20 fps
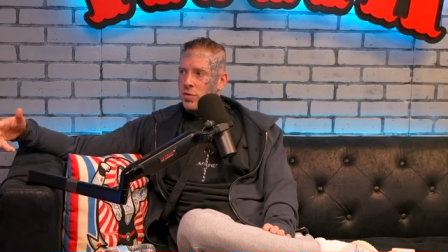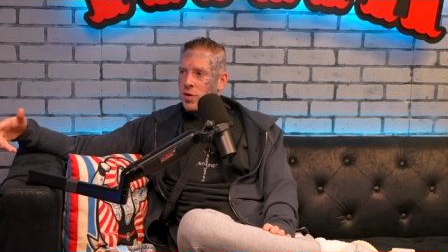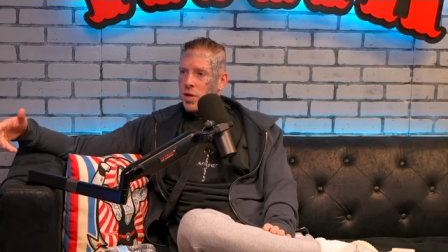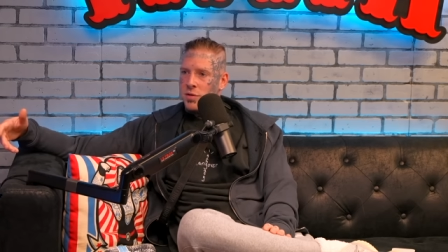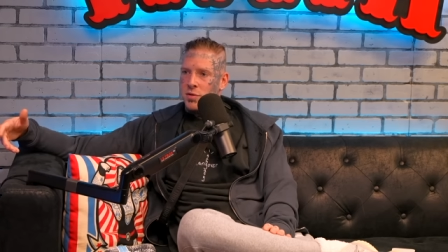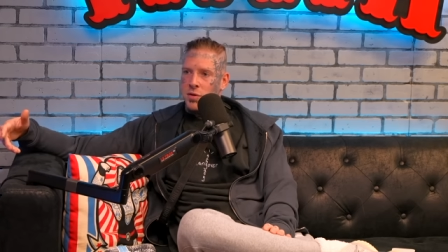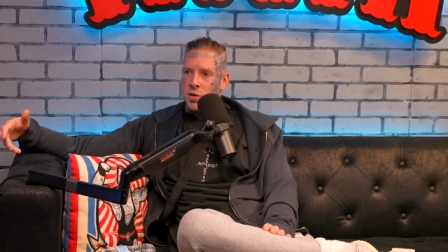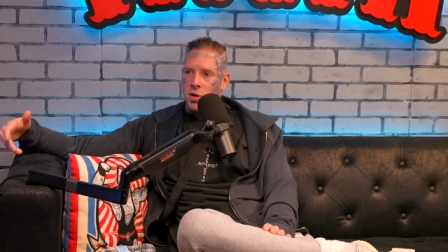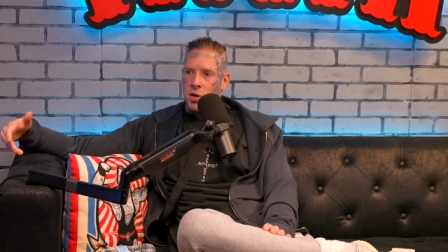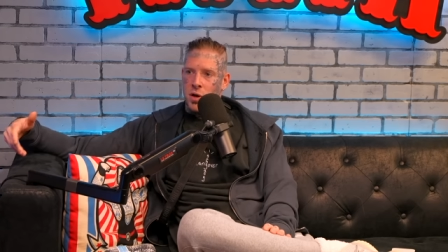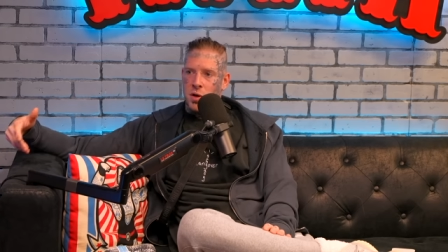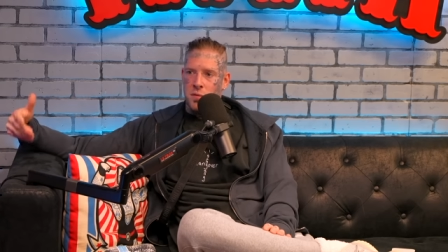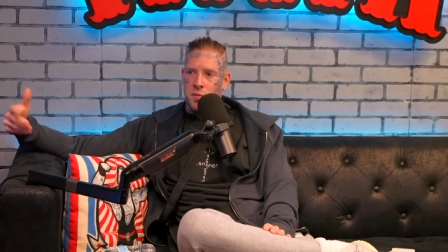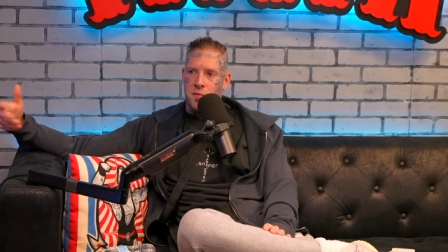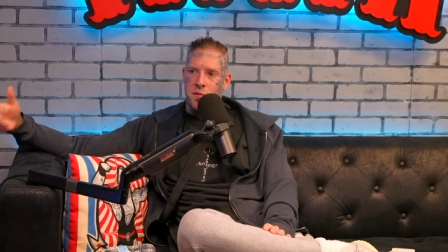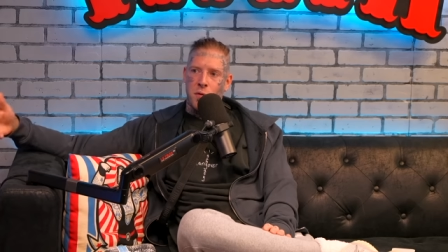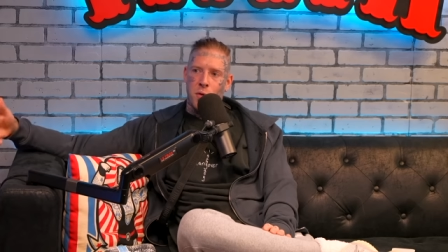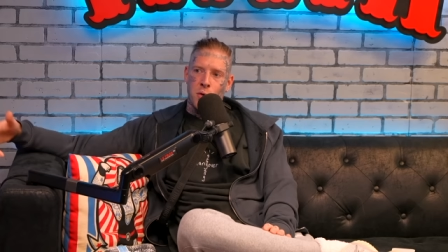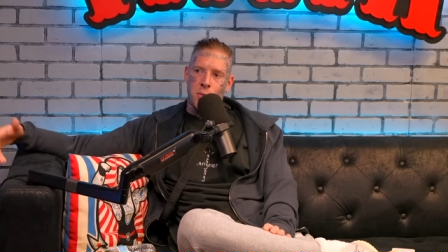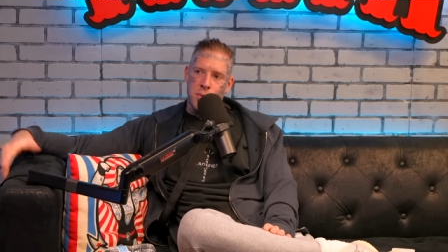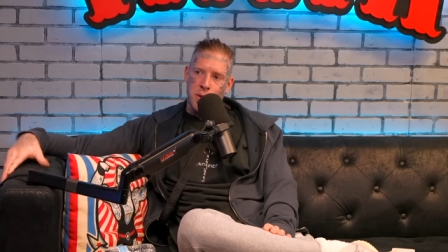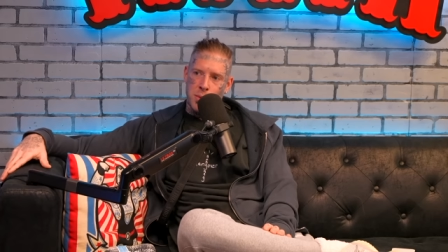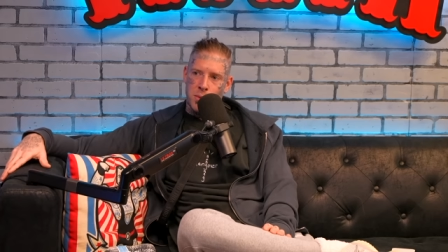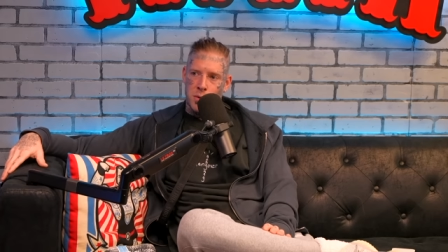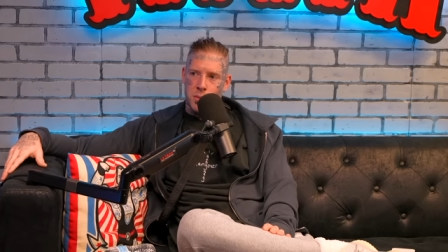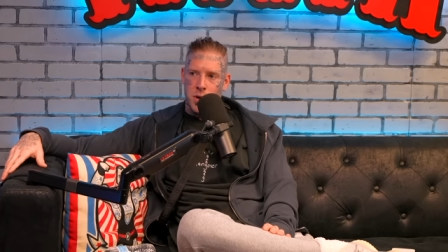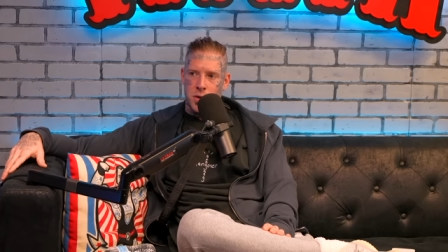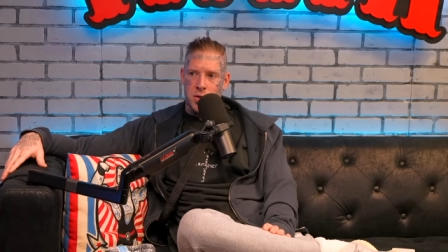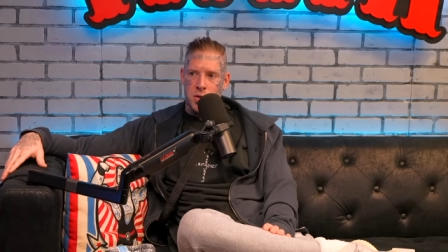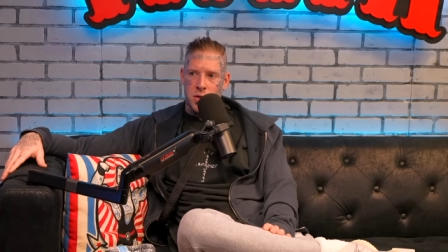that's going to inform people
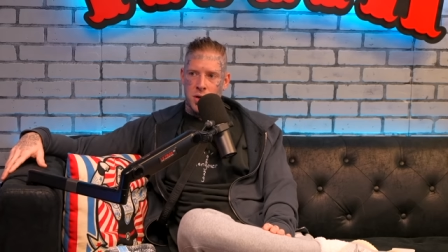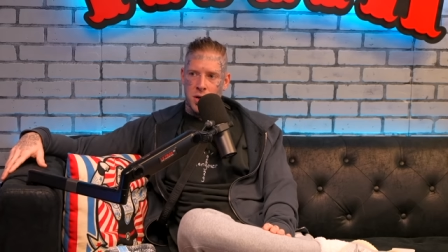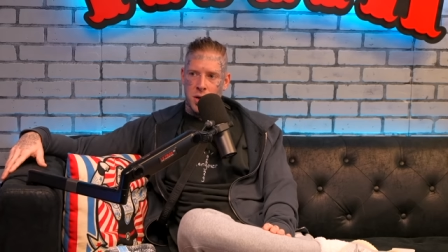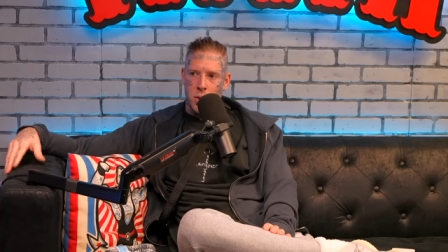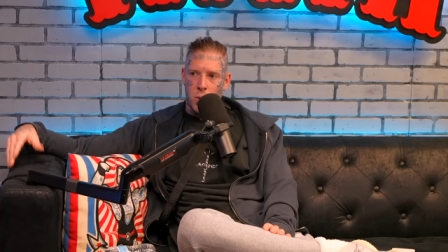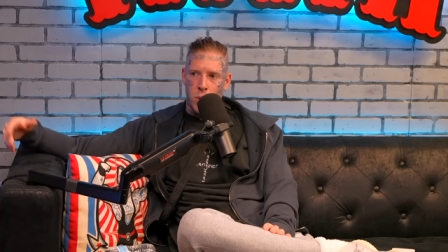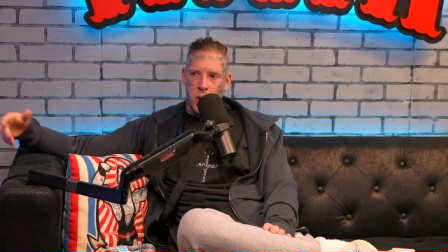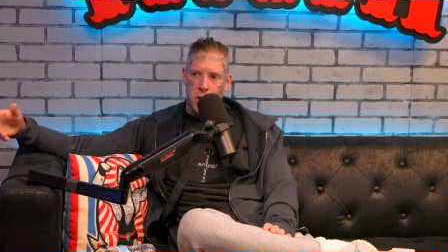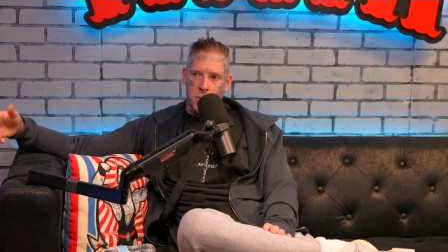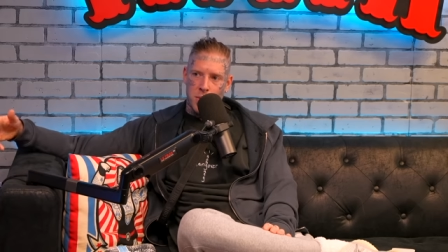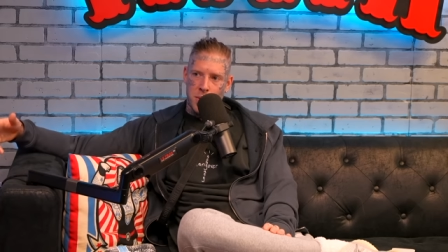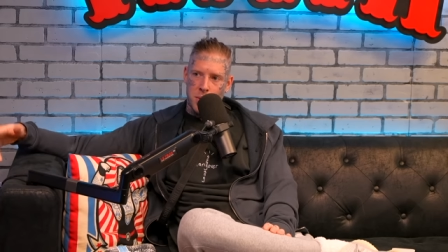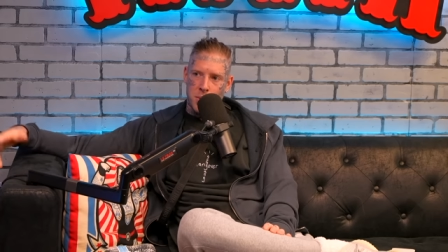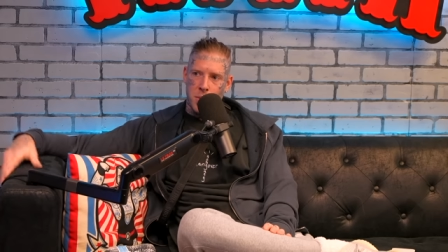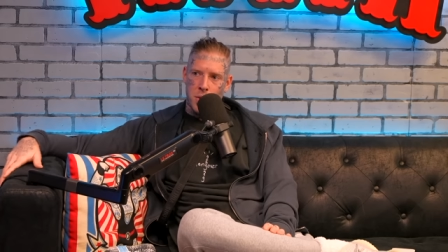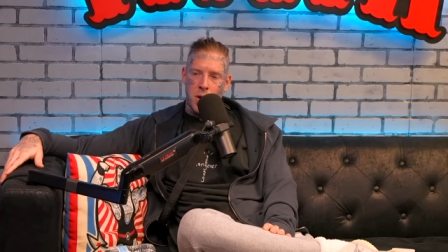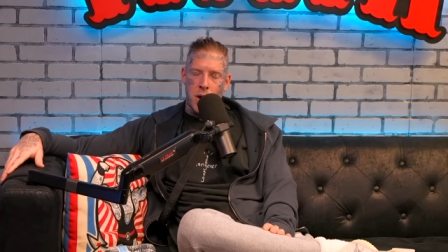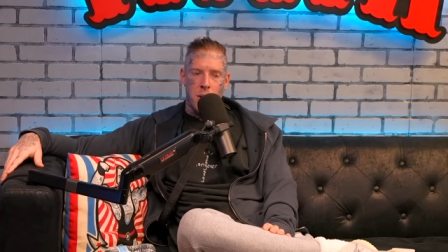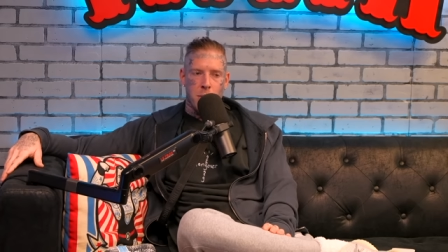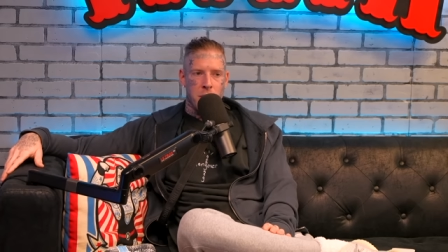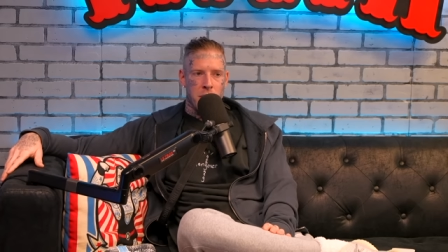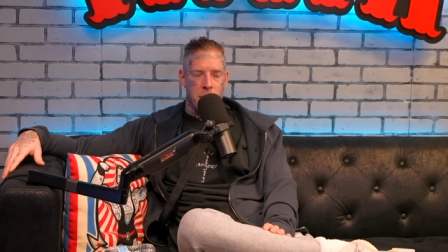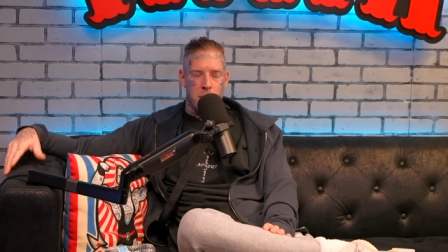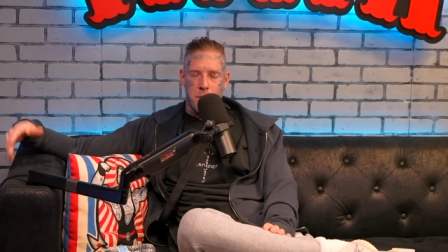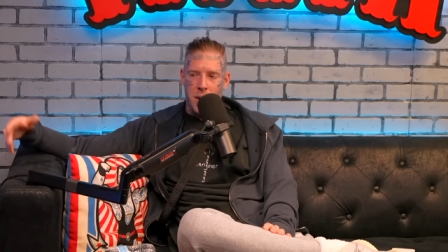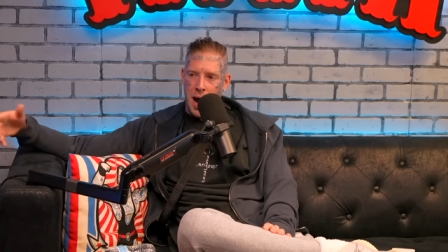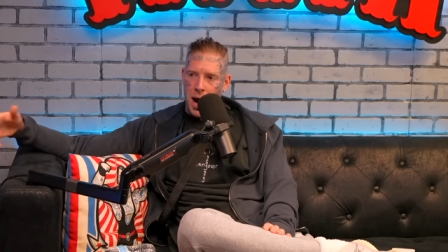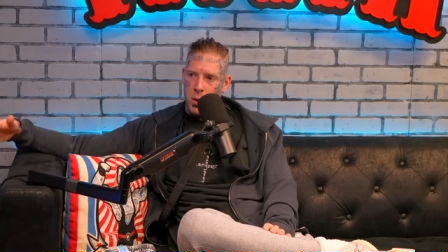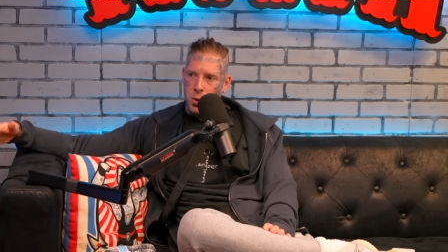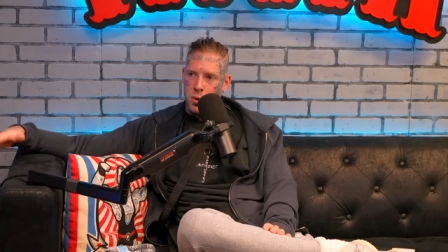about shit and wake people up and
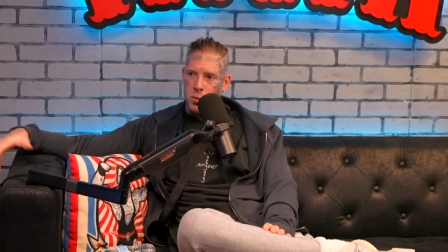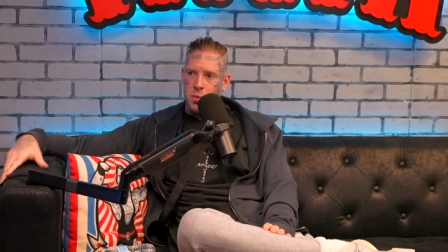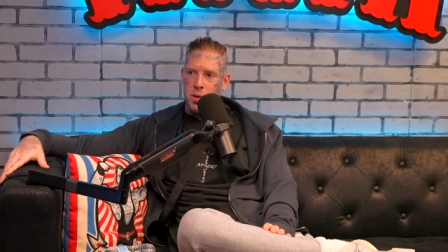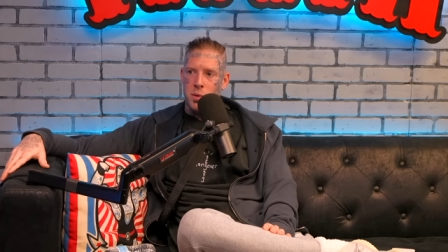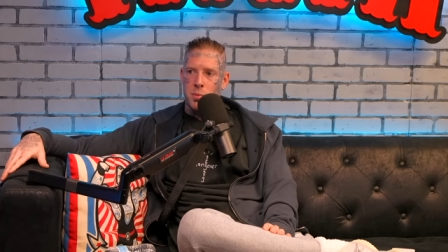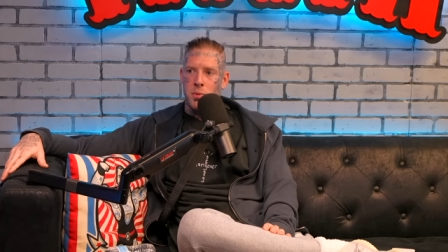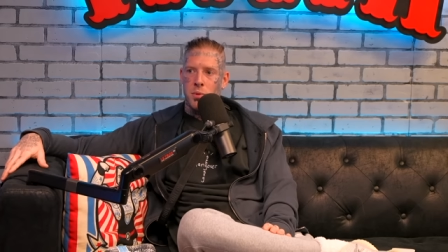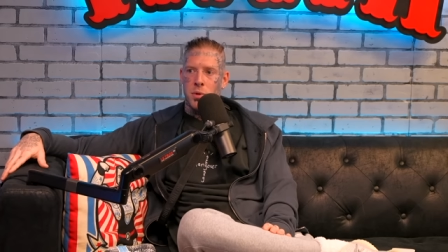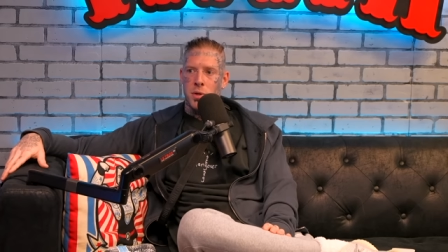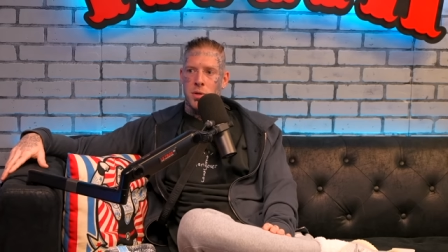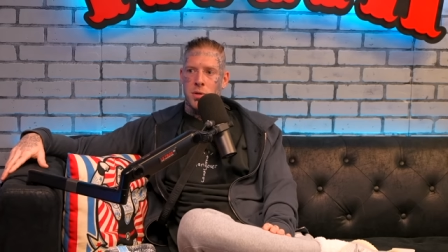empower people.